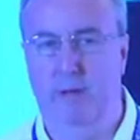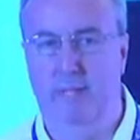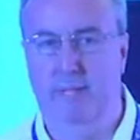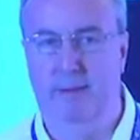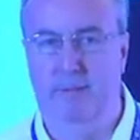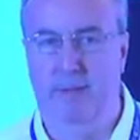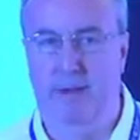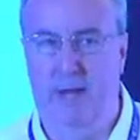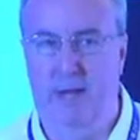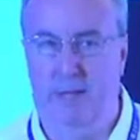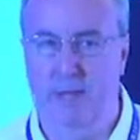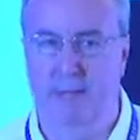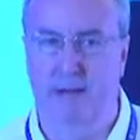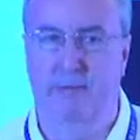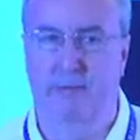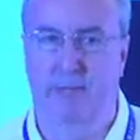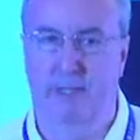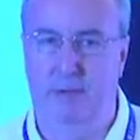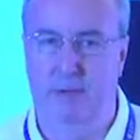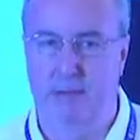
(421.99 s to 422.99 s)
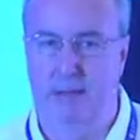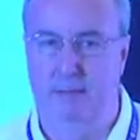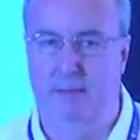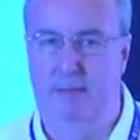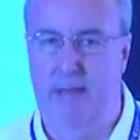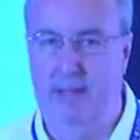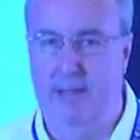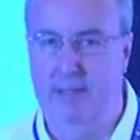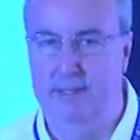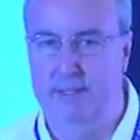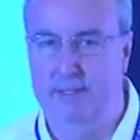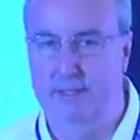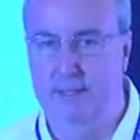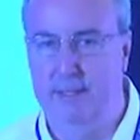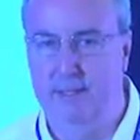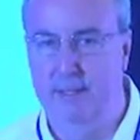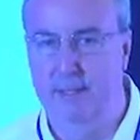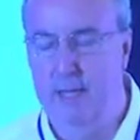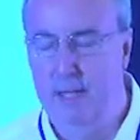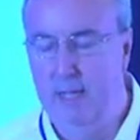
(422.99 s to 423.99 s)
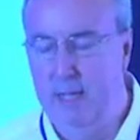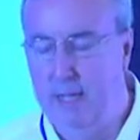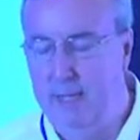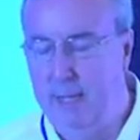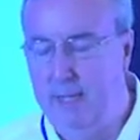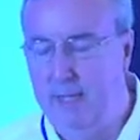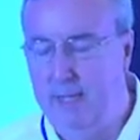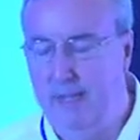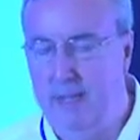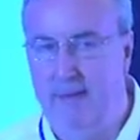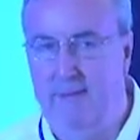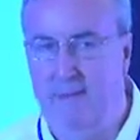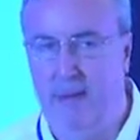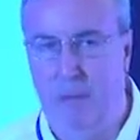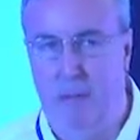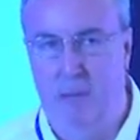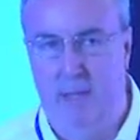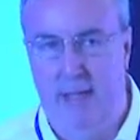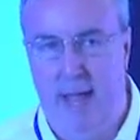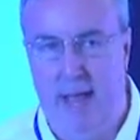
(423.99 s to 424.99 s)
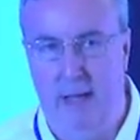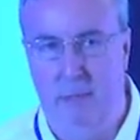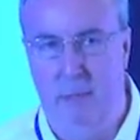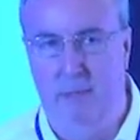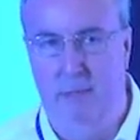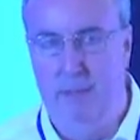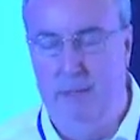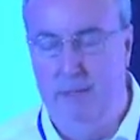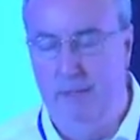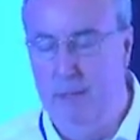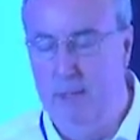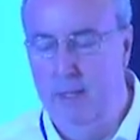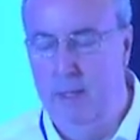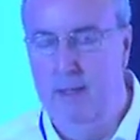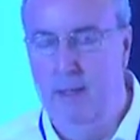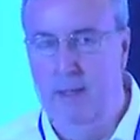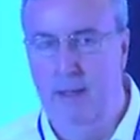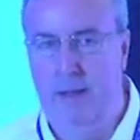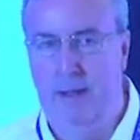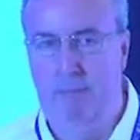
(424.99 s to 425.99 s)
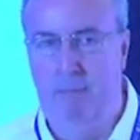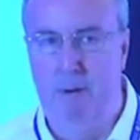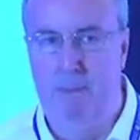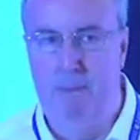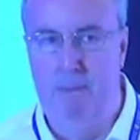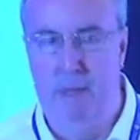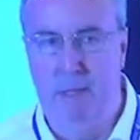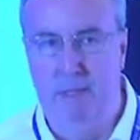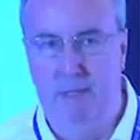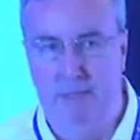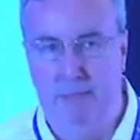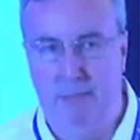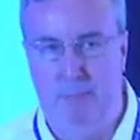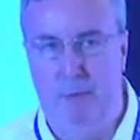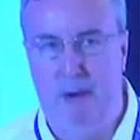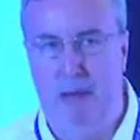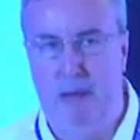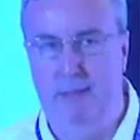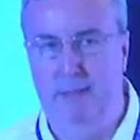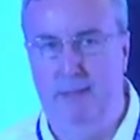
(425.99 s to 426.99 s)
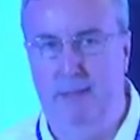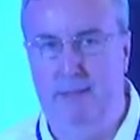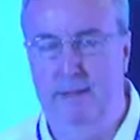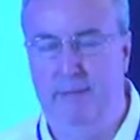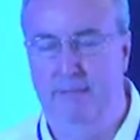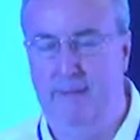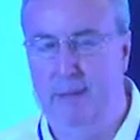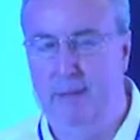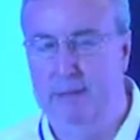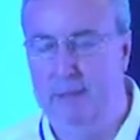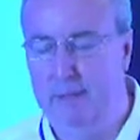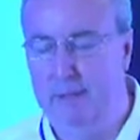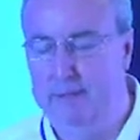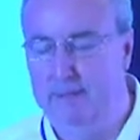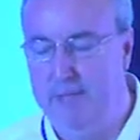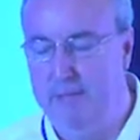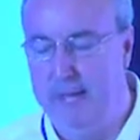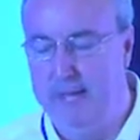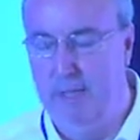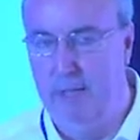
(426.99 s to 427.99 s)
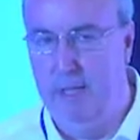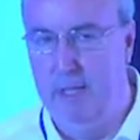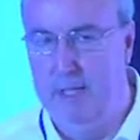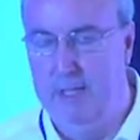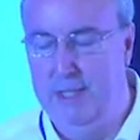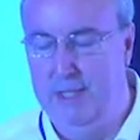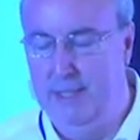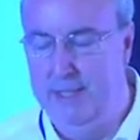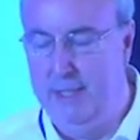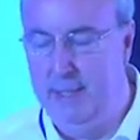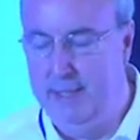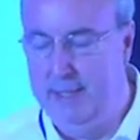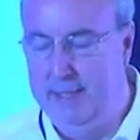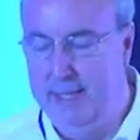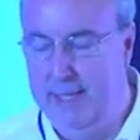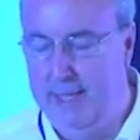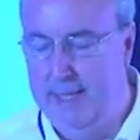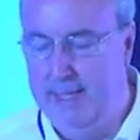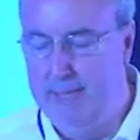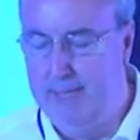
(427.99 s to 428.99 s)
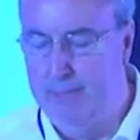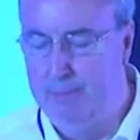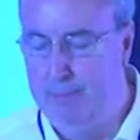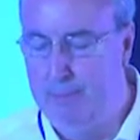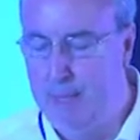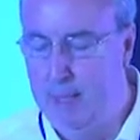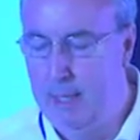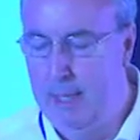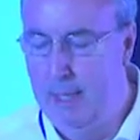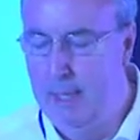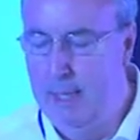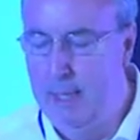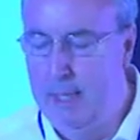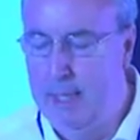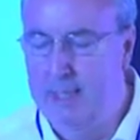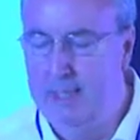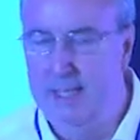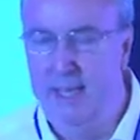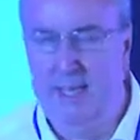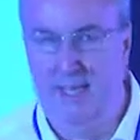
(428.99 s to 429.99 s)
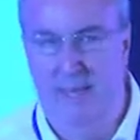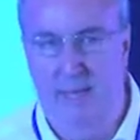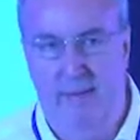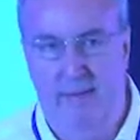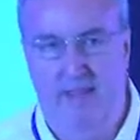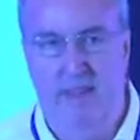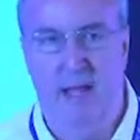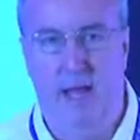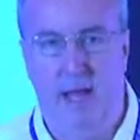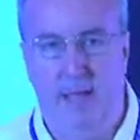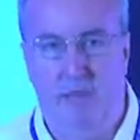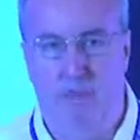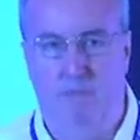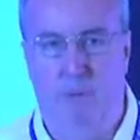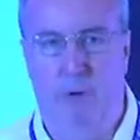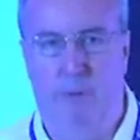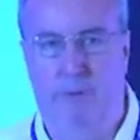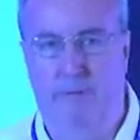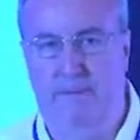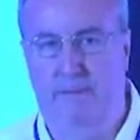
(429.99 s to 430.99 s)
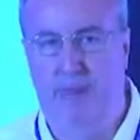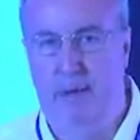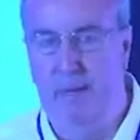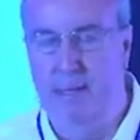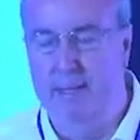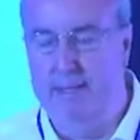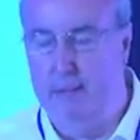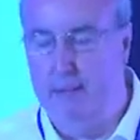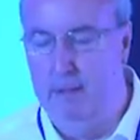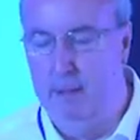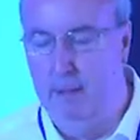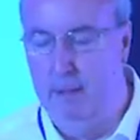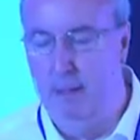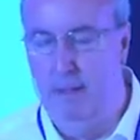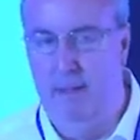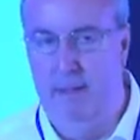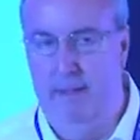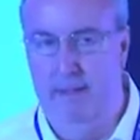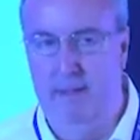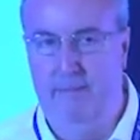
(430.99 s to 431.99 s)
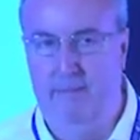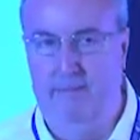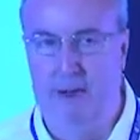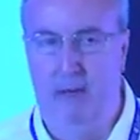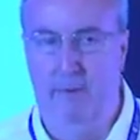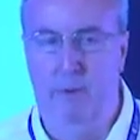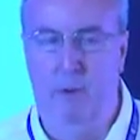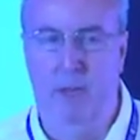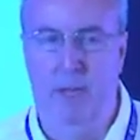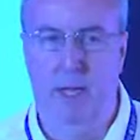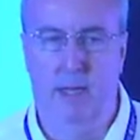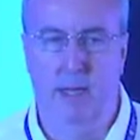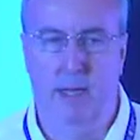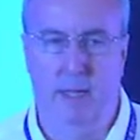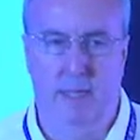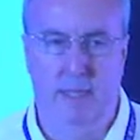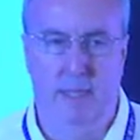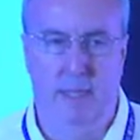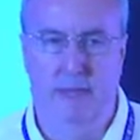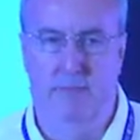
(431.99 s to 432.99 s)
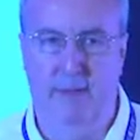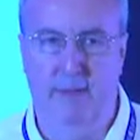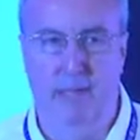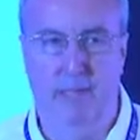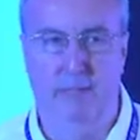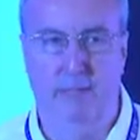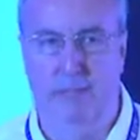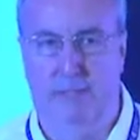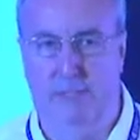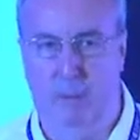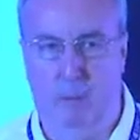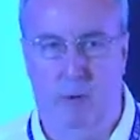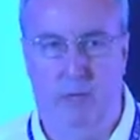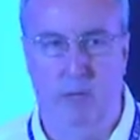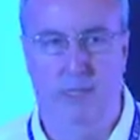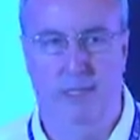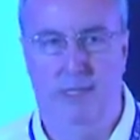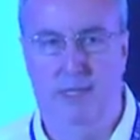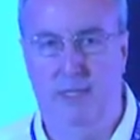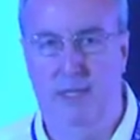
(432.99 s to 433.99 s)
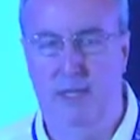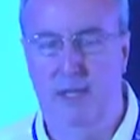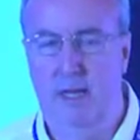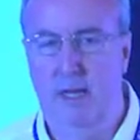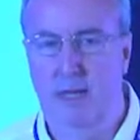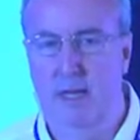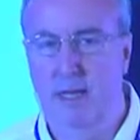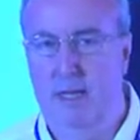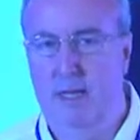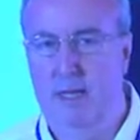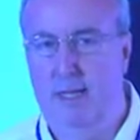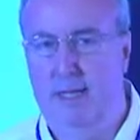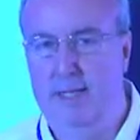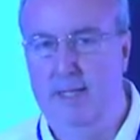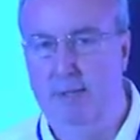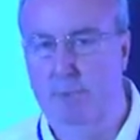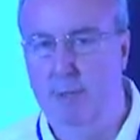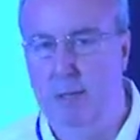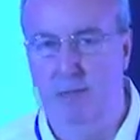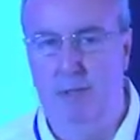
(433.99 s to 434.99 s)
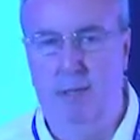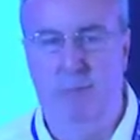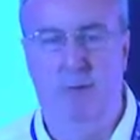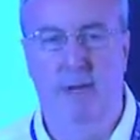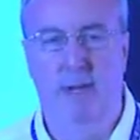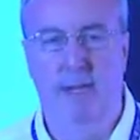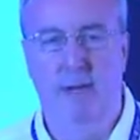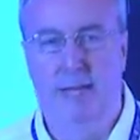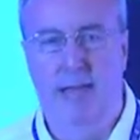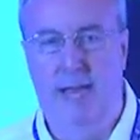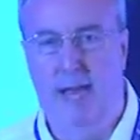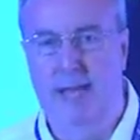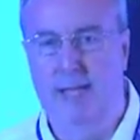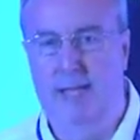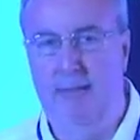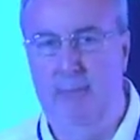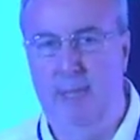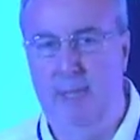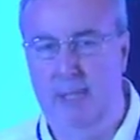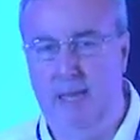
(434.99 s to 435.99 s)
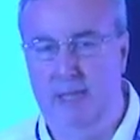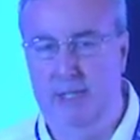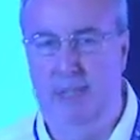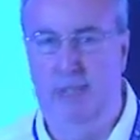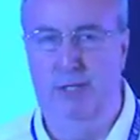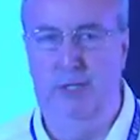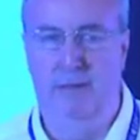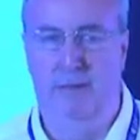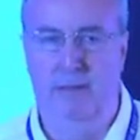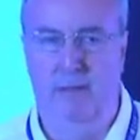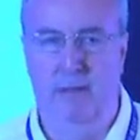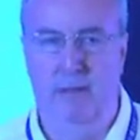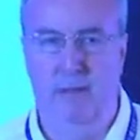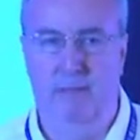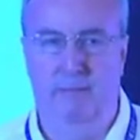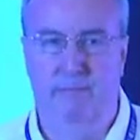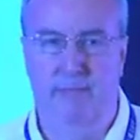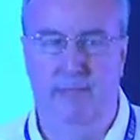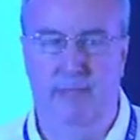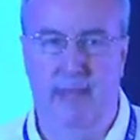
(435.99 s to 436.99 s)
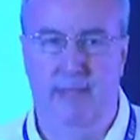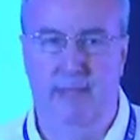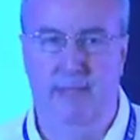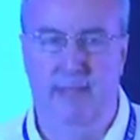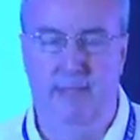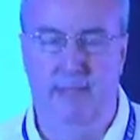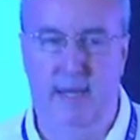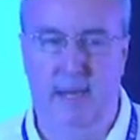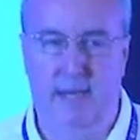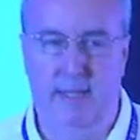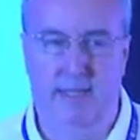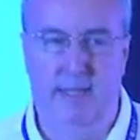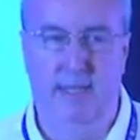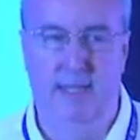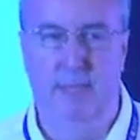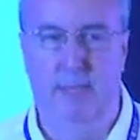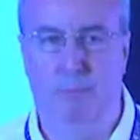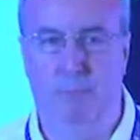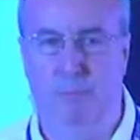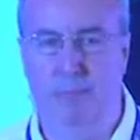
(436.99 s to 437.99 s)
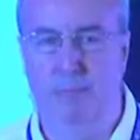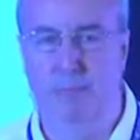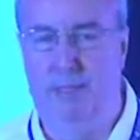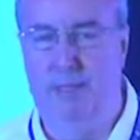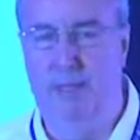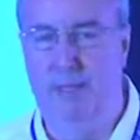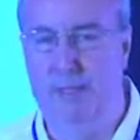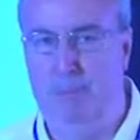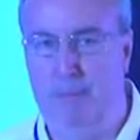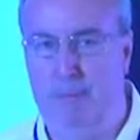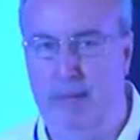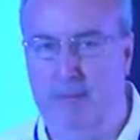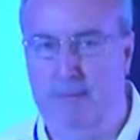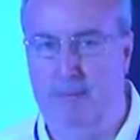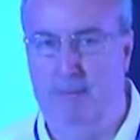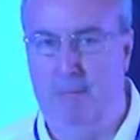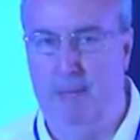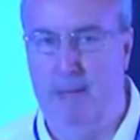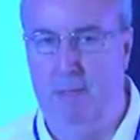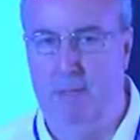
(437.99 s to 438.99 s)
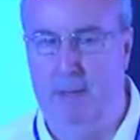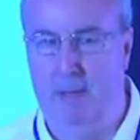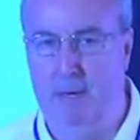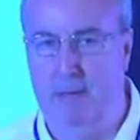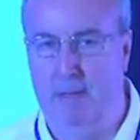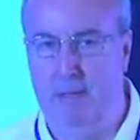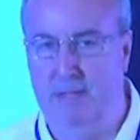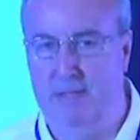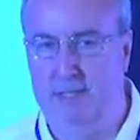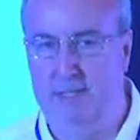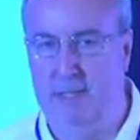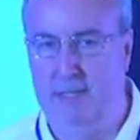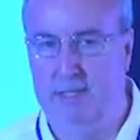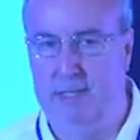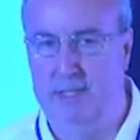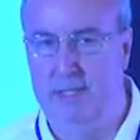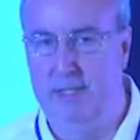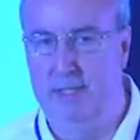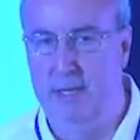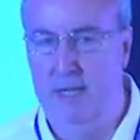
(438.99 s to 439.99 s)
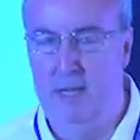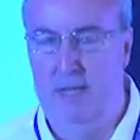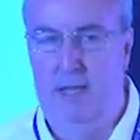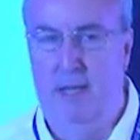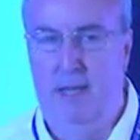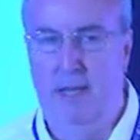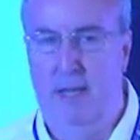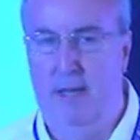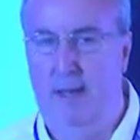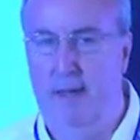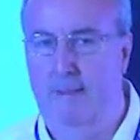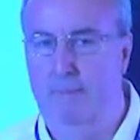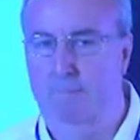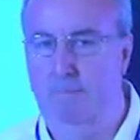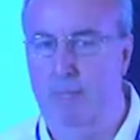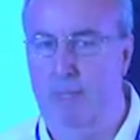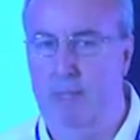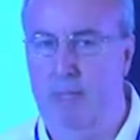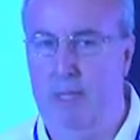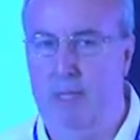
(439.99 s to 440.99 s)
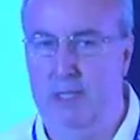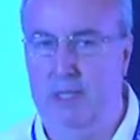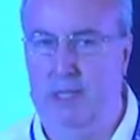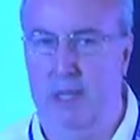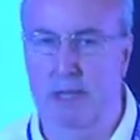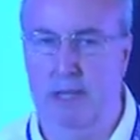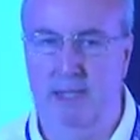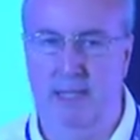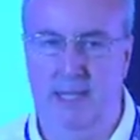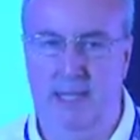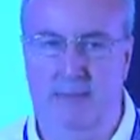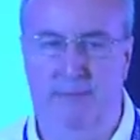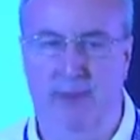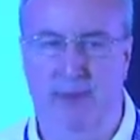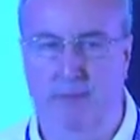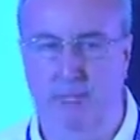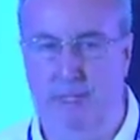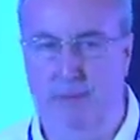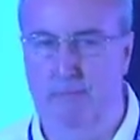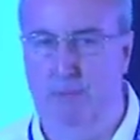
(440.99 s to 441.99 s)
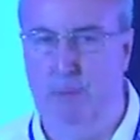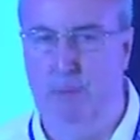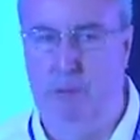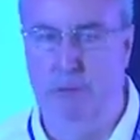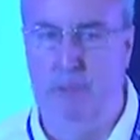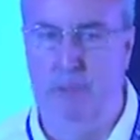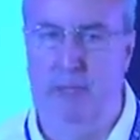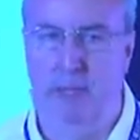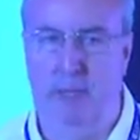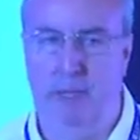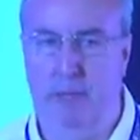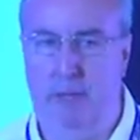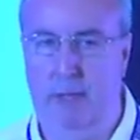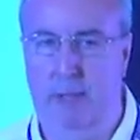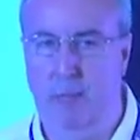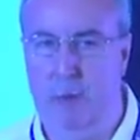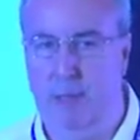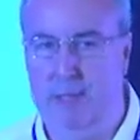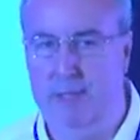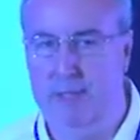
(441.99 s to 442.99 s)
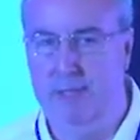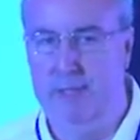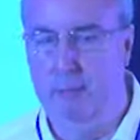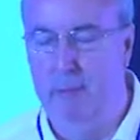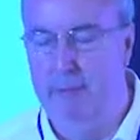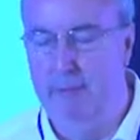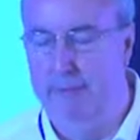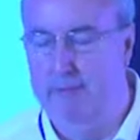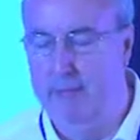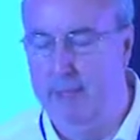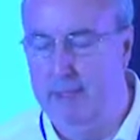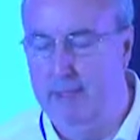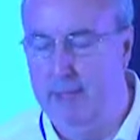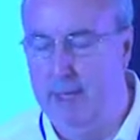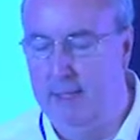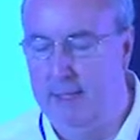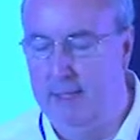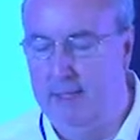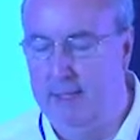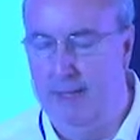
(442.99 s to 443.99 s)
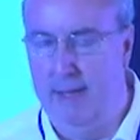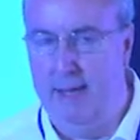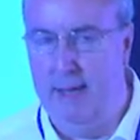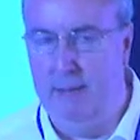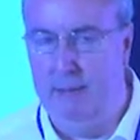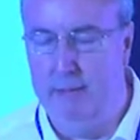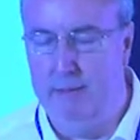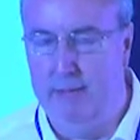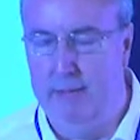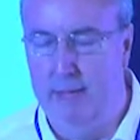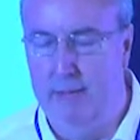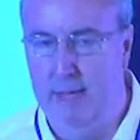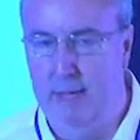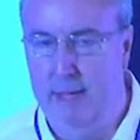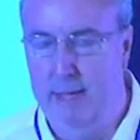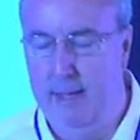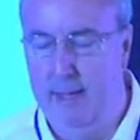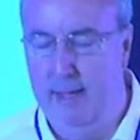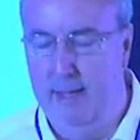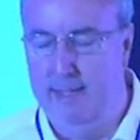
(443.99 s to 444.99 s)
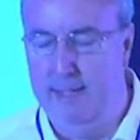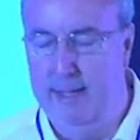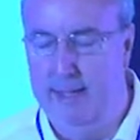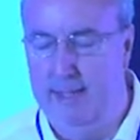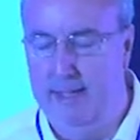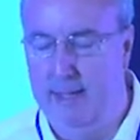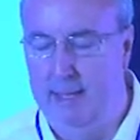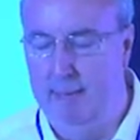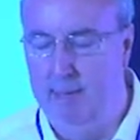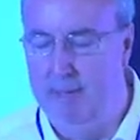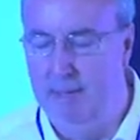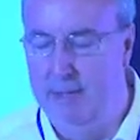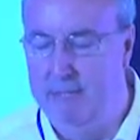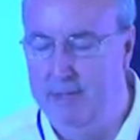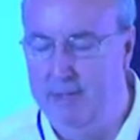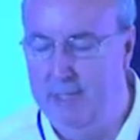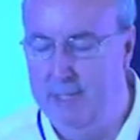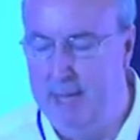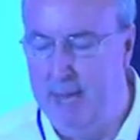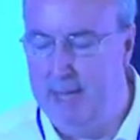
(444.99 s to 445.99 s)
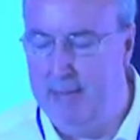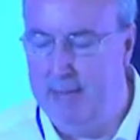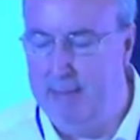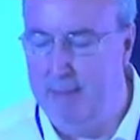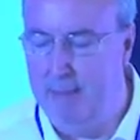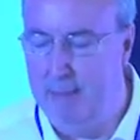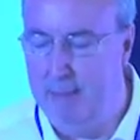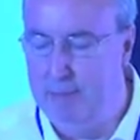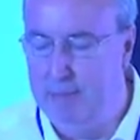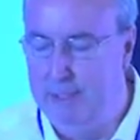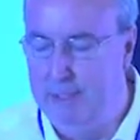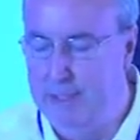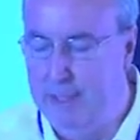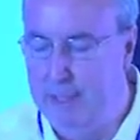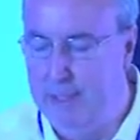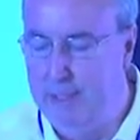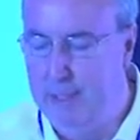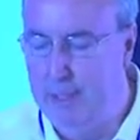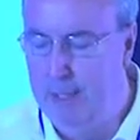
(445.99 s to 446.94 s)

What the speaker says: and various other sort of factors that I think would help to promote the spread and diffusion of technologies and ideas. So that's, if you like, the broad theoretical framework, but I think it's also one it's rooted really in the academic literature of the 1990s, but also is backed up by empirical studies that show that these factors are important, including ones that we've done ourselves, updating previous academic research.